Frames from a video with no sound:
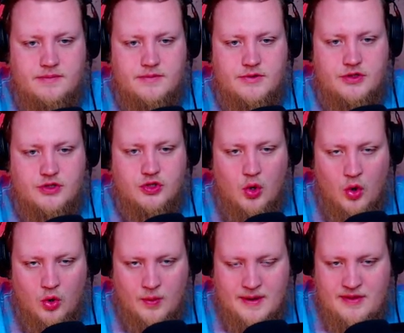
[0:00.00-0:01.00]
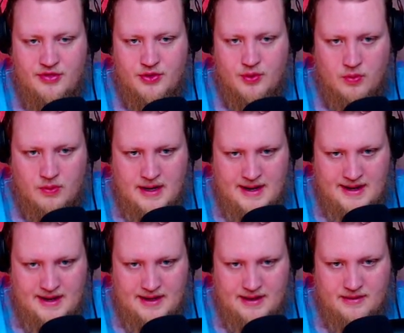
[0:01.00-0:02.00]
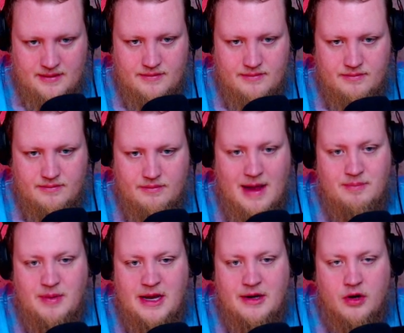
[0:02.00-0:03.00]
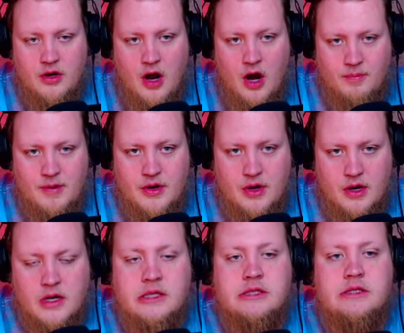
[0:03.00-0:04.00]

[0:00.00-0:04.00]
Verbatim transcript: Story three by Peter Carpenter.